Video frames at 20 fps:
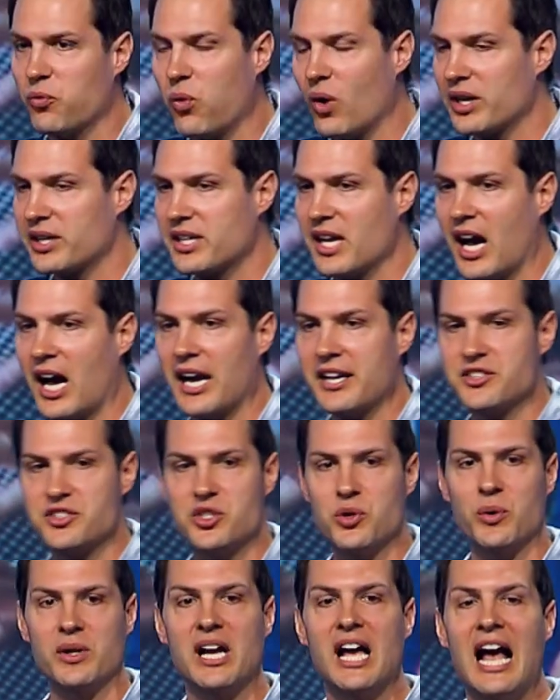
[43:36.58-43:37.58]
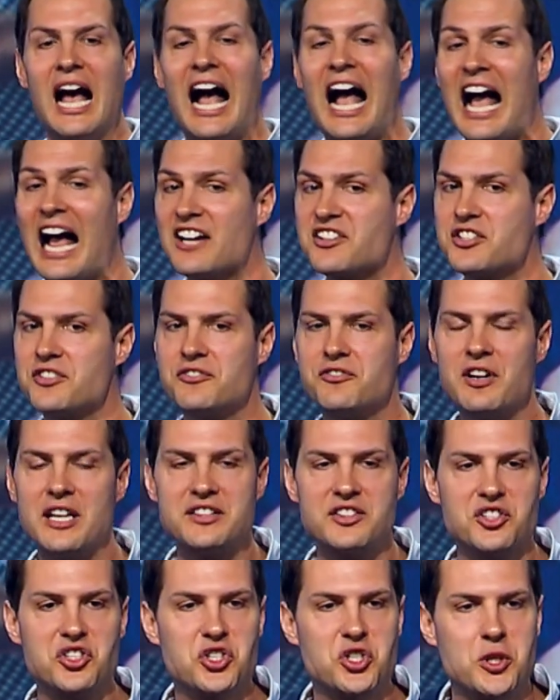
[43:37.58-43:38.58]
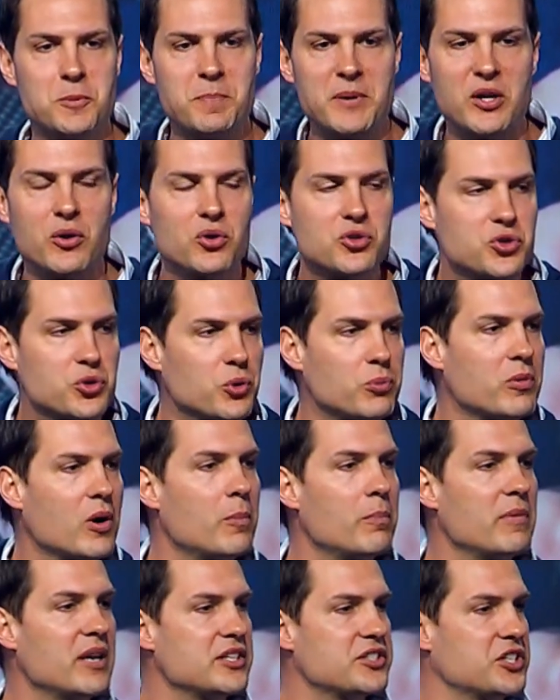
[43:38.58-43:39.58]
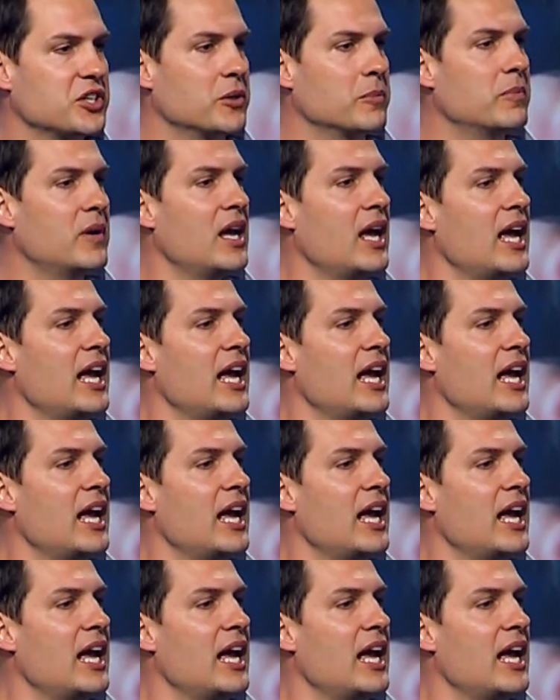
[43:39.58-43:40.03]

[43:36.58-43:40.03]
what God is doing. Activate the spiritual momentum,